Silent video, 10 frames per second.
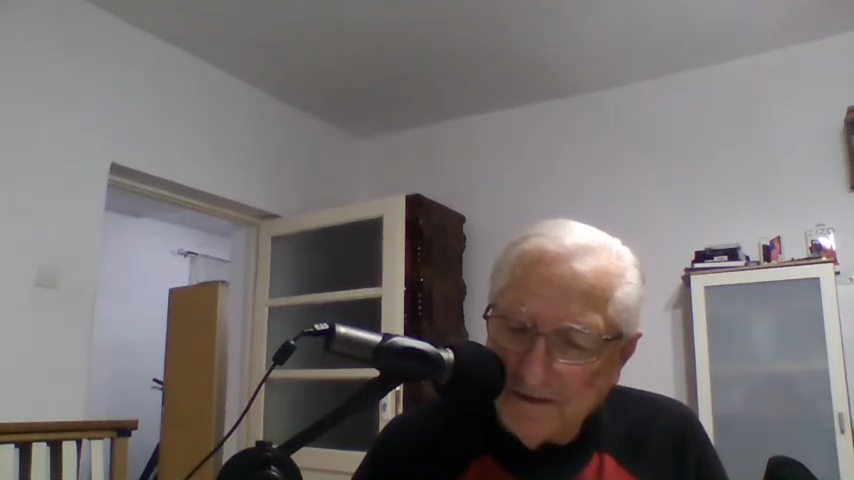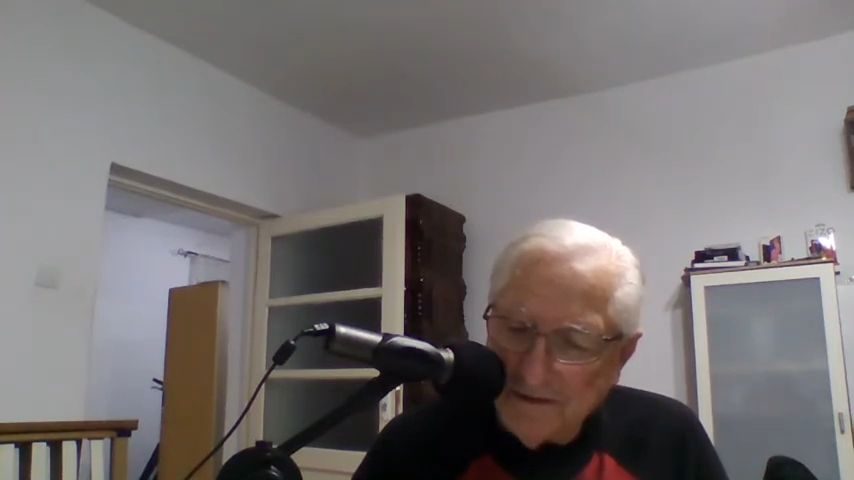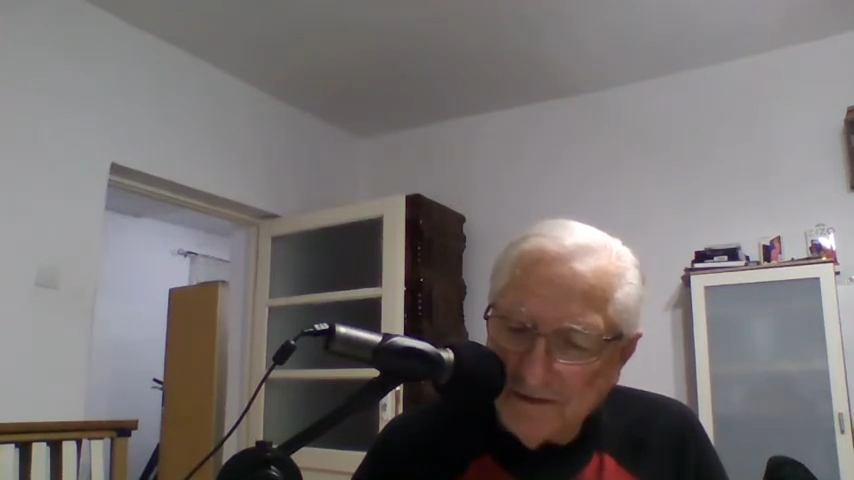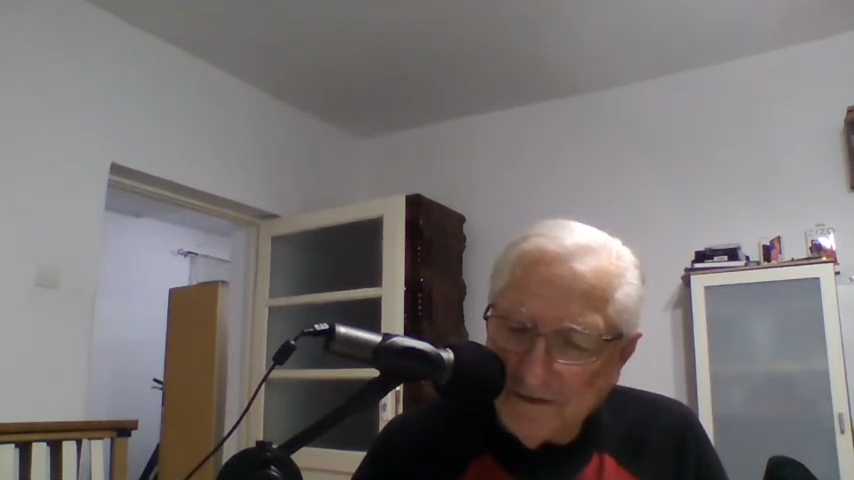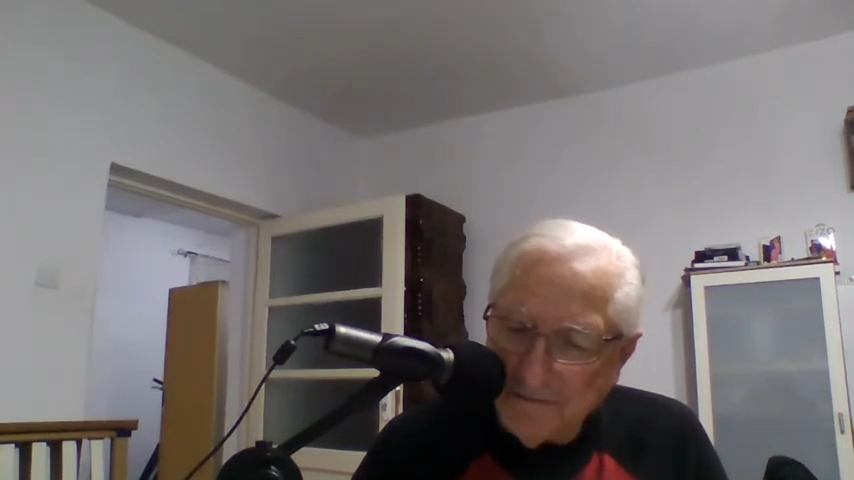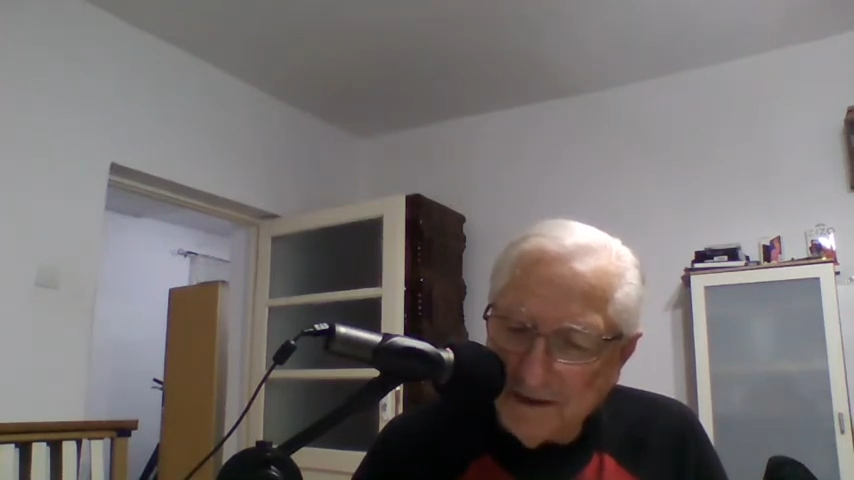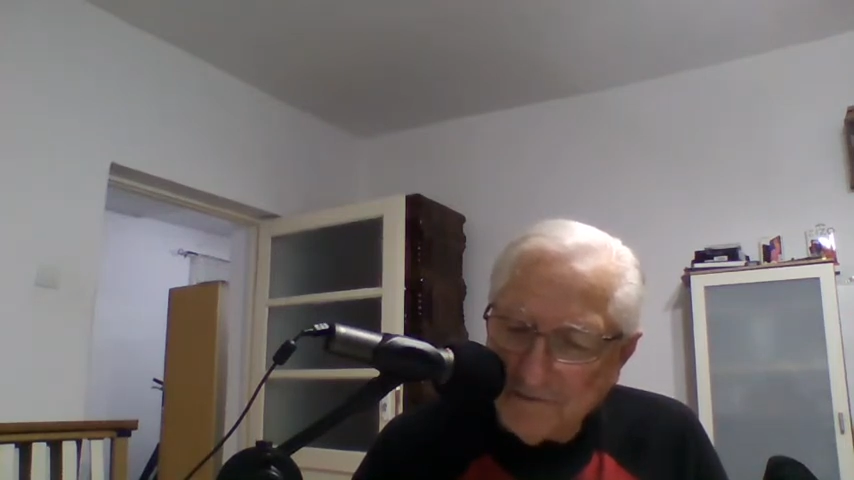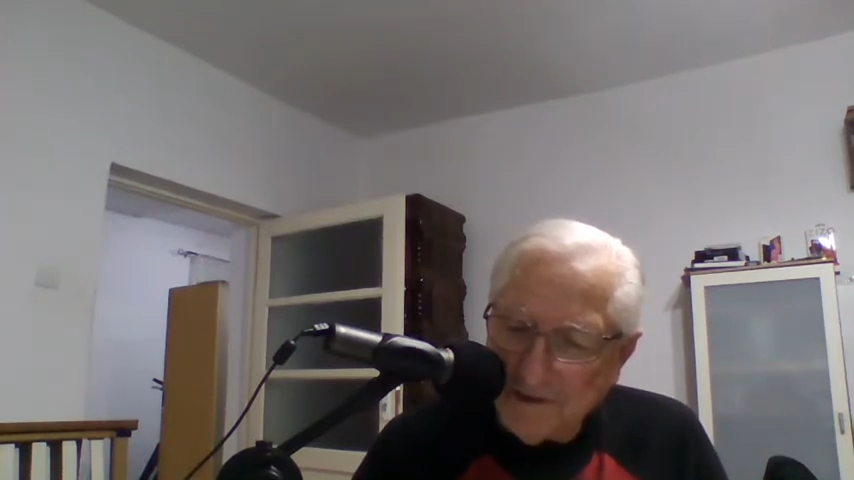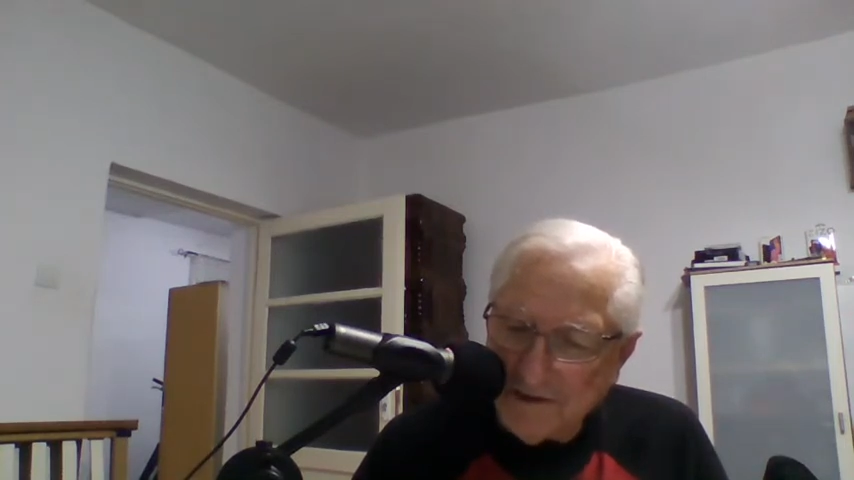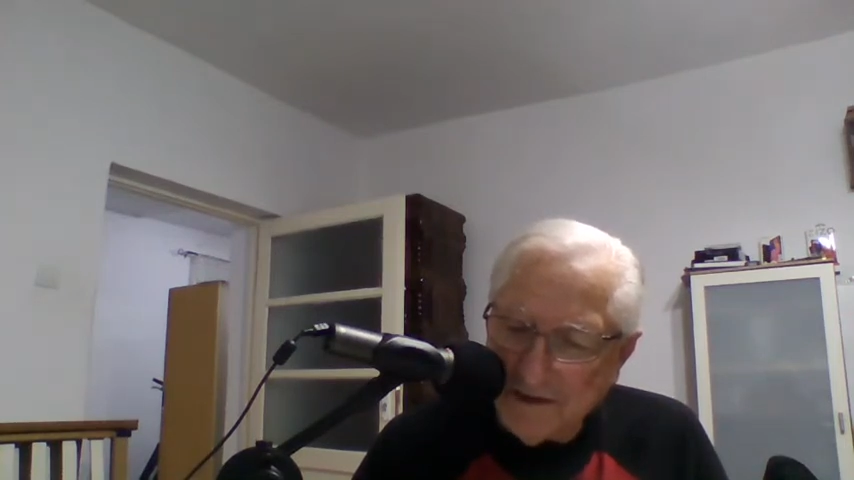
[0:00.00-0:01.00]
The Bible
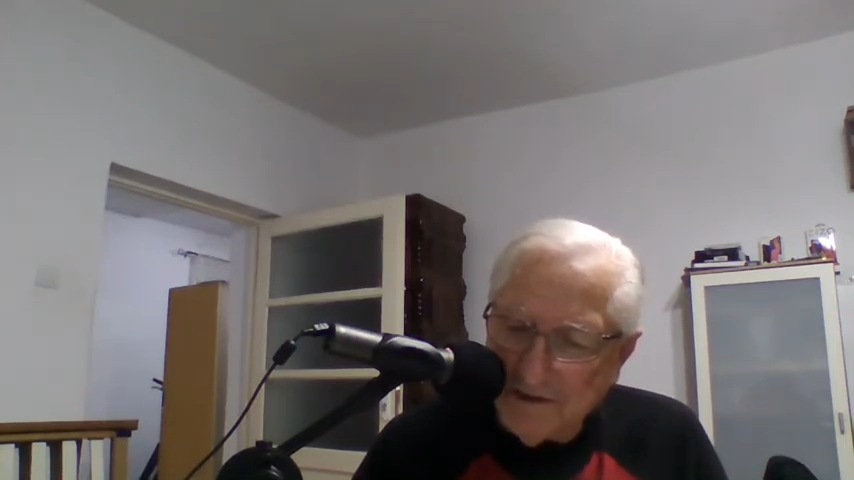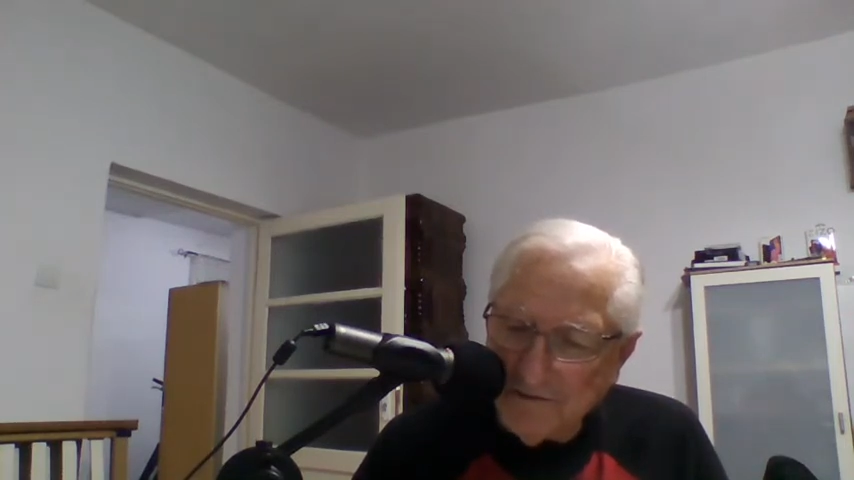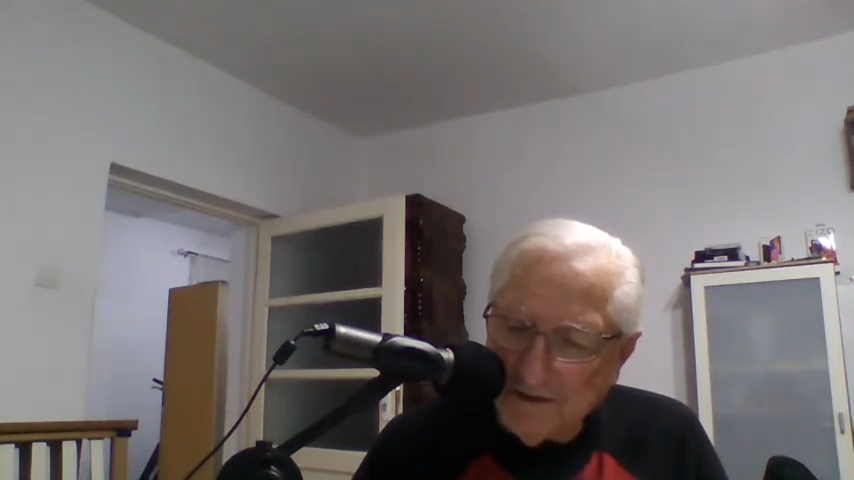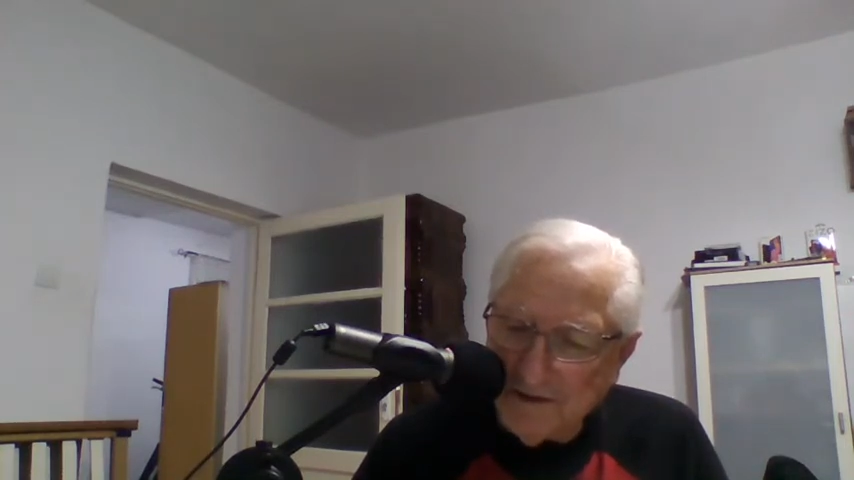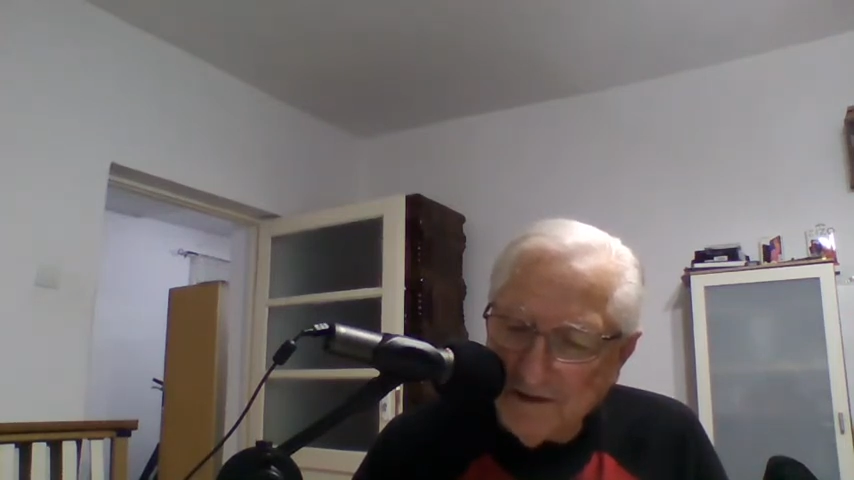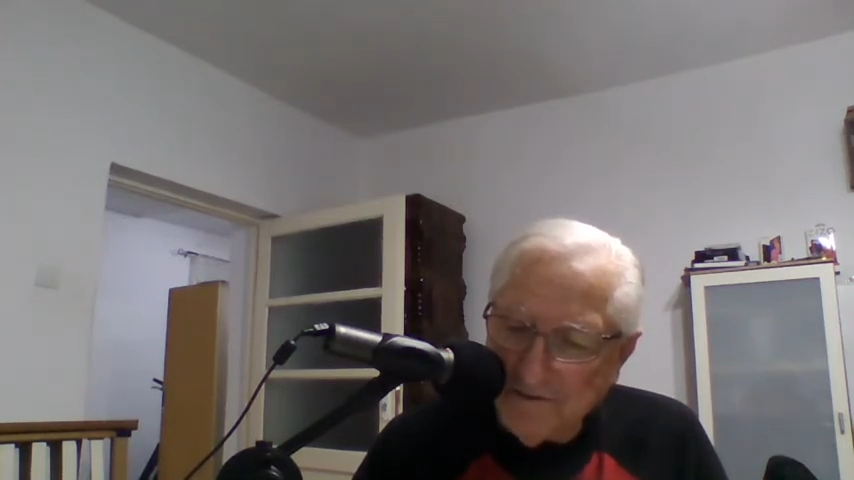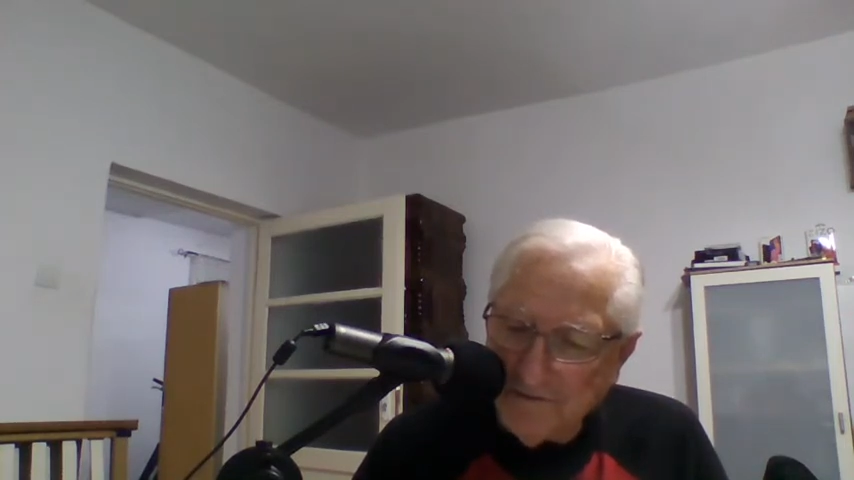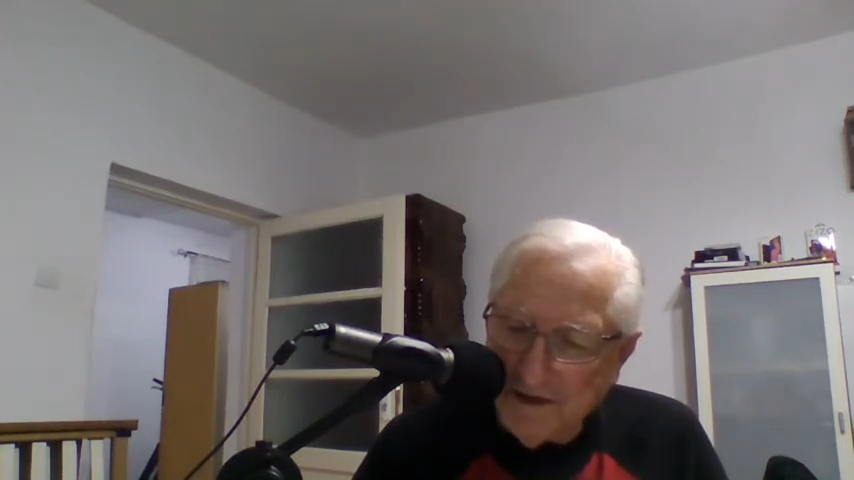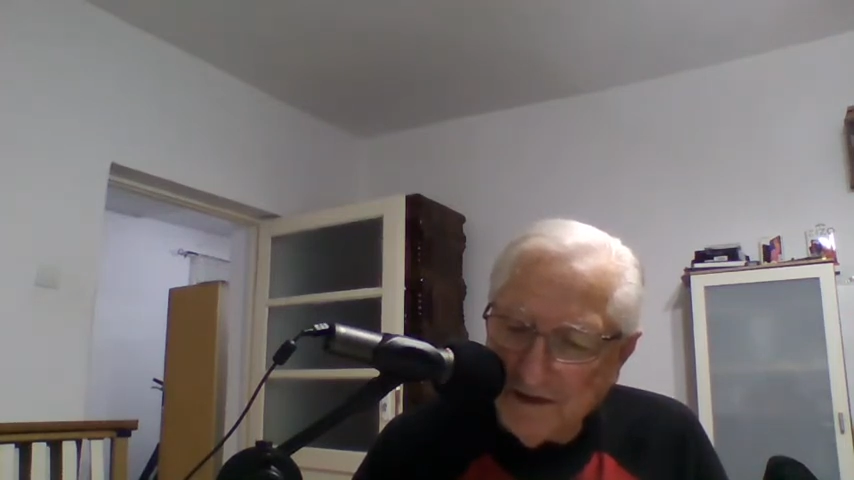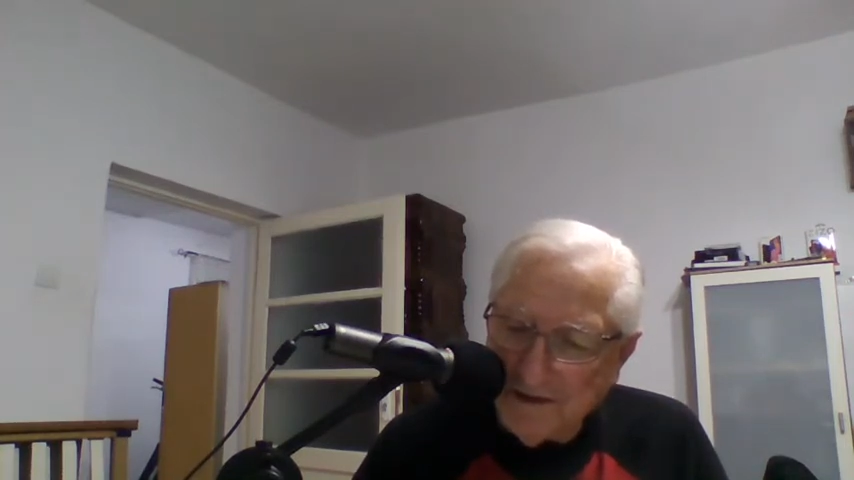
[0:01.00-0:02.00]
says, all that live
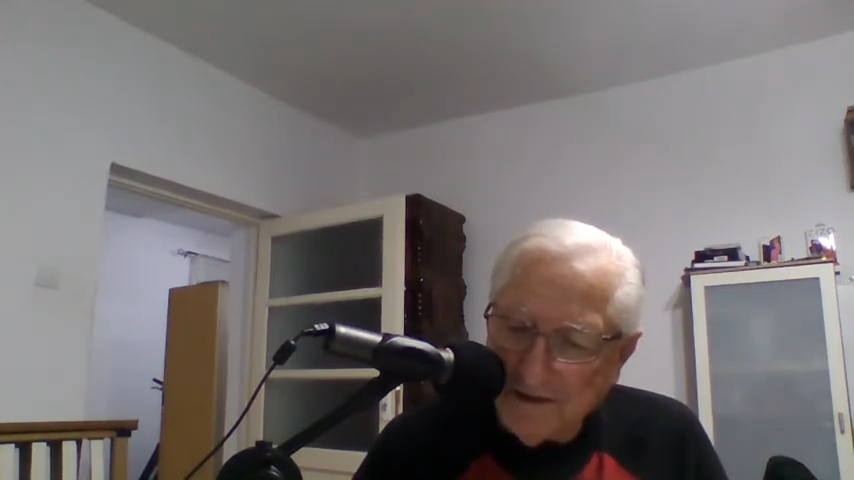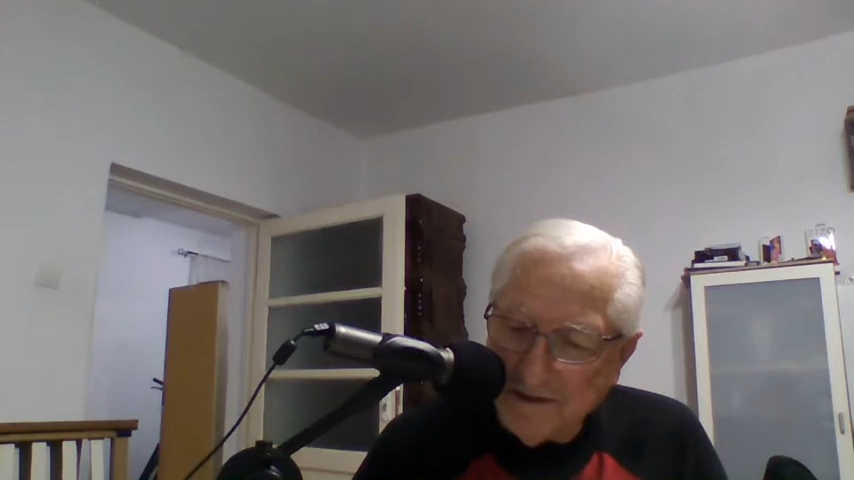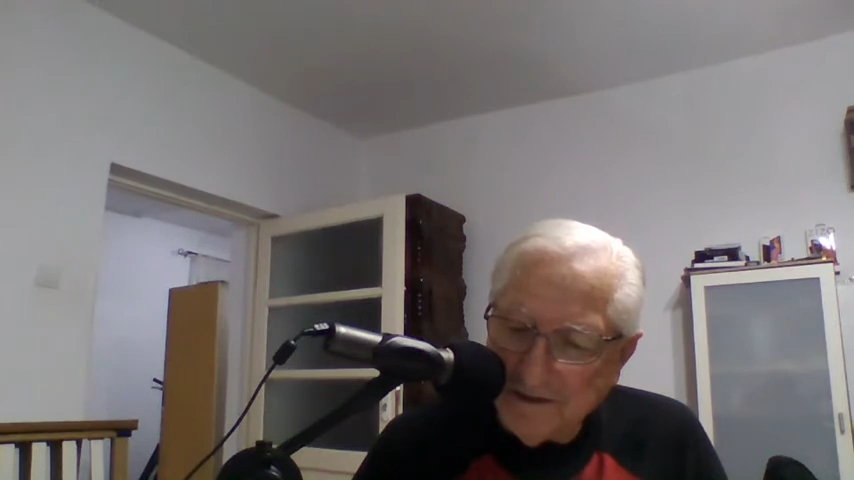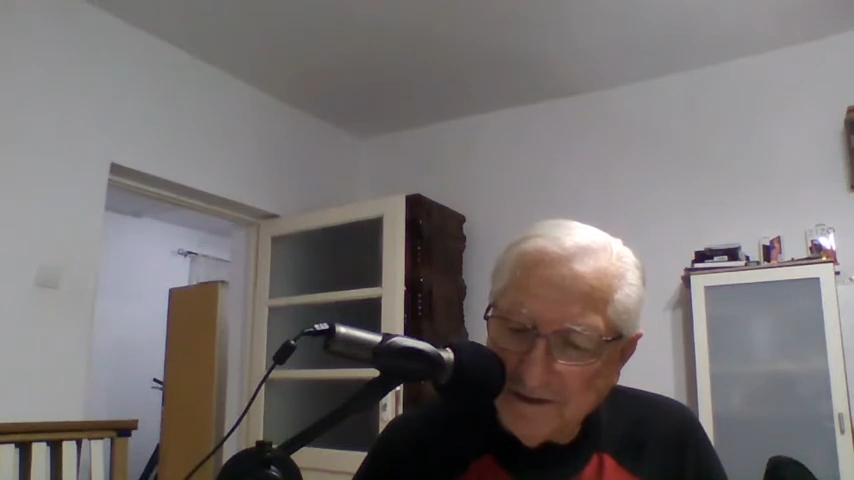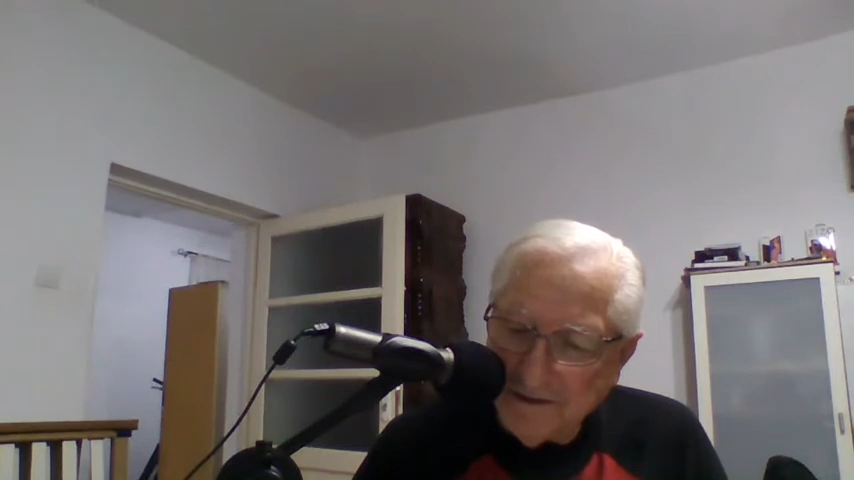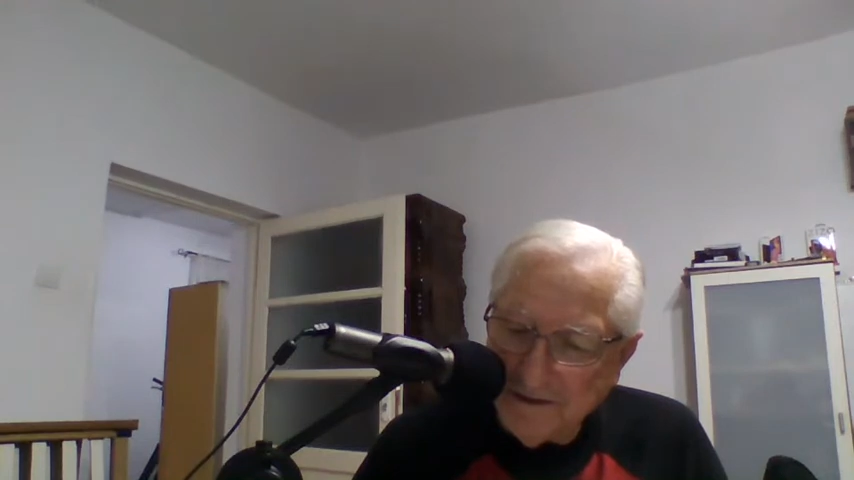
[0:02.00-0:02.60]
godly